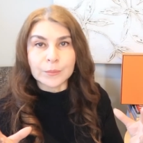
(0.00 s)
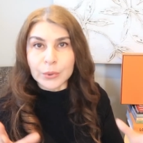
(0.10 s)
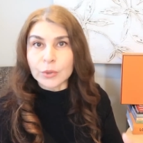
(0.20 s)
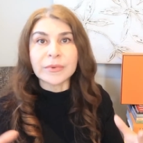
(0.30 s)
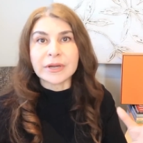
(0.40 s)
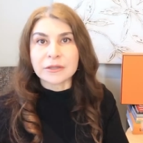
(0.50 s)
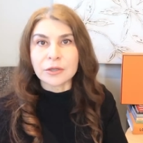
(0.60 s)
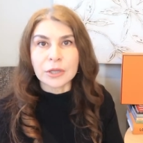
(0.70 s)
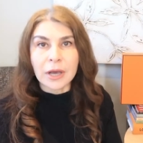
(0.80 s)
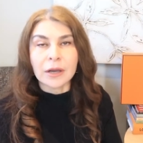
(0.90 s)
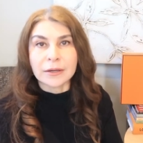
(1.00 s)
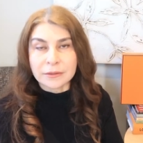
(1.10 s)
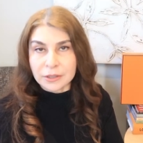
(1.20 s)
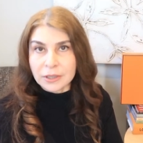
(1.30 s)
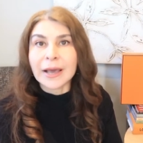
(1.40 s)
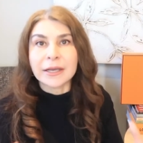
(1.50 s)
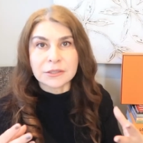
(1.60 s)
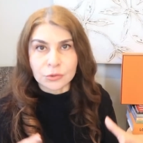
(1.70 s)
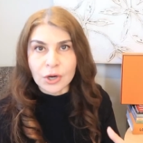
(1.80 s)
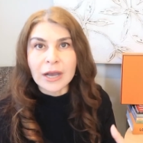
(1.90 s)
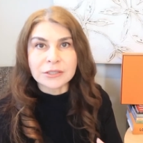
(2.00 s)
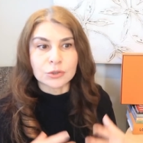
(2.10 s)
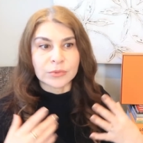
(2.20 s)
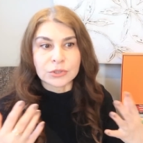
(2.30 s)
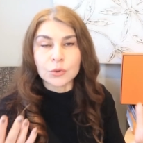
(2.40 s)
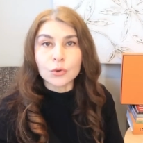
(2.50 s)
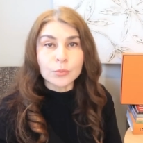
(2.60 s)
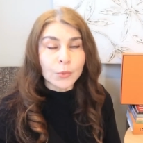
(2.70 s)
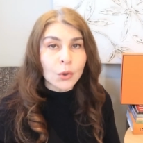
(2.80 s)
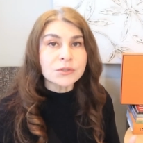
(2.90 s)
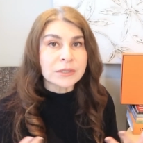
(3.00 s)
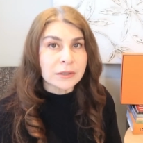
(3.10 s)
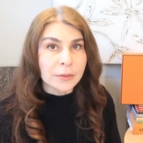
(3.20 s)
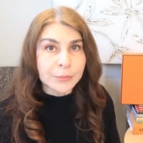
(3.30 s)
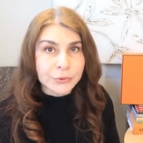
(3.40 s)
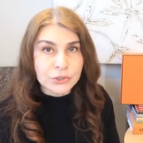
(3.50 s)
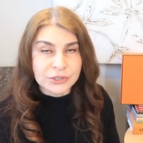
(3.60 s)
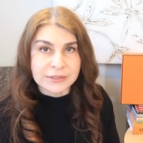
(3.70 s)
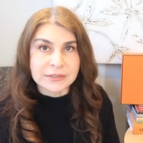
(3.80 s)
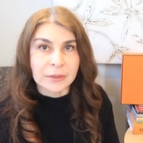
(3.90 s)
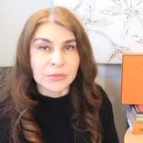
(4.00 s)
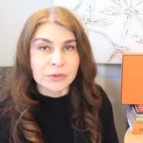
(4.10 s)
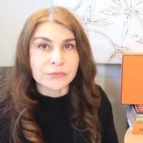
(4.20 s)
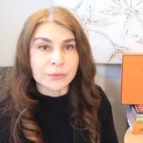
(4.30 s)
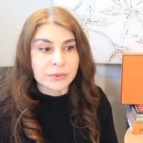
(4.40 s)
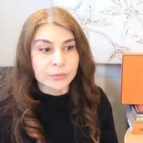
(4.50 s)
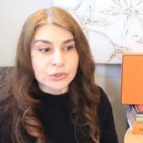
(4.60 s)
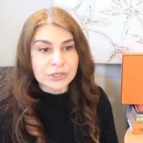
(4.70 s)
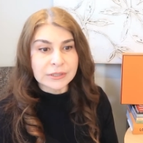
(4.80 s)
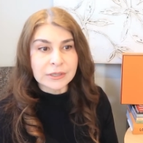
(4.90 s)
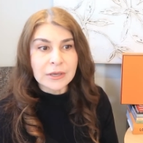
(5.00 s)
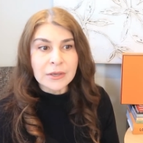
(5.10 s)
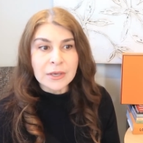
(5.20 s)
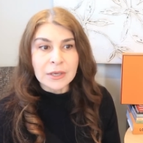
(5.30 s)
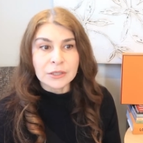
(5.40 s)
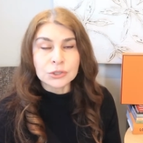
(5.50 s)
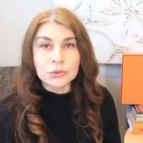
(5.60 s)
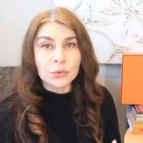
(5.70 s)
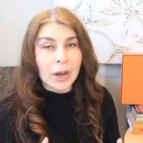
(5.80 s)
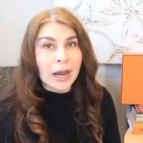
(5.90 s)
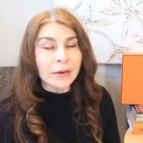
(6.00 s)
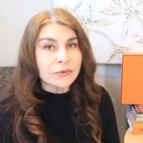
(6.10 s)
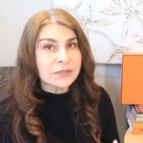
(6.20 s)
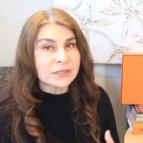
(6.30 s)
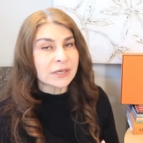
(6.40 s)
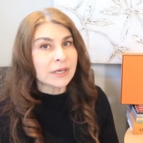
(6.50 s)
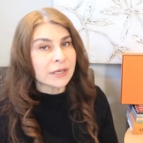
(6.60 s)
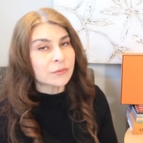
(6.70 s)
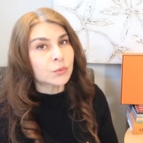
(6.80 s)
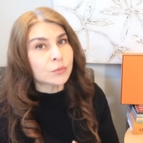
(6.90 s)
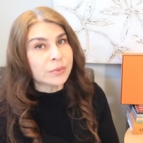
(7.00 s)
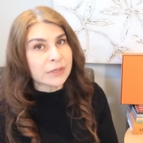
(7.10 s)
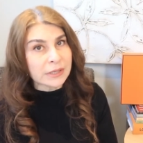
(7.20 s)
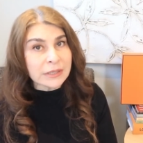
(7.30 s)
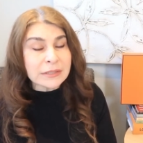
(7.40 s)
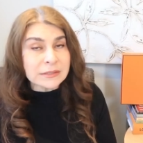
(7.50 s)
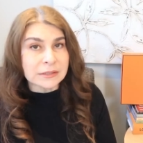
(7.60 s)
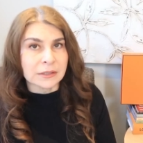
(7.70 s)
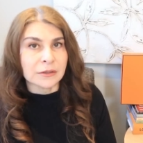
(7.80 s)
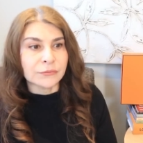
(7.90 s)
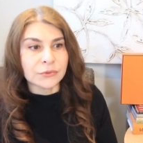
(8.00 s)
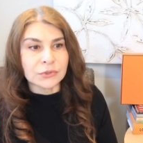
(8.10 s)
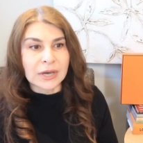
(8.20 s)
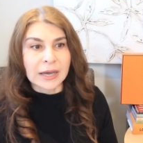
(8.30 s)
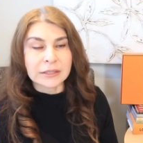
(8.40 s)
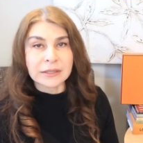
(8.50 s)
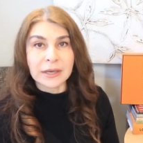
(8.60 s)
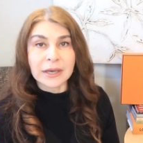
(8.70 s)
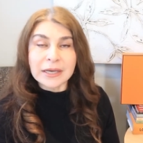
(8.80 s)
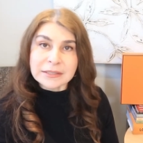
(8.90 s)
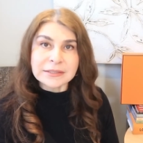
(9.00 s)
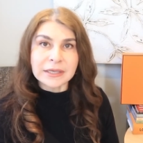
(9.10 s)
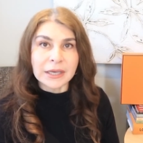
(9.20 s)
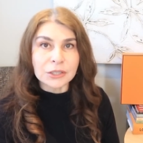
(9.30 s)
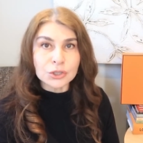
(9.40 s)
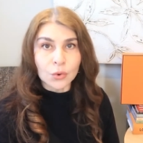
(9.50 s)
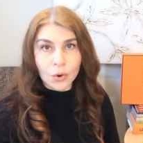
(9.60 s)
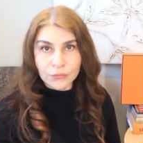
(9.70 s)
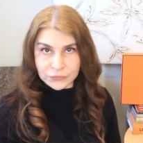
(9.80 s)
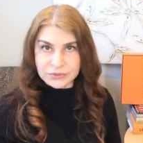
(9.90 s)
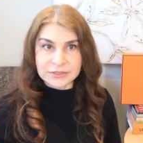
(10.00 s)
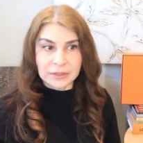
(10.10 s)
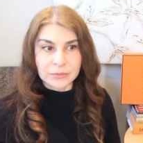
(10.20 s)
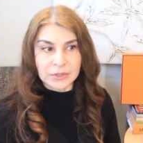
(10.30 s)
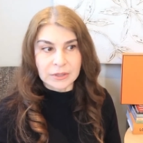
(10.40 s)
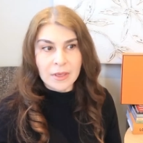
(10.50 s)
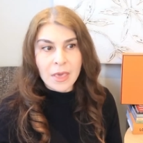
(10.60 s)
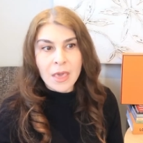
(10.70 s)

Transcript: permanent clients or customers who constantly purchasing something from the boutique. So I would say it would be easier for that SA to offer something,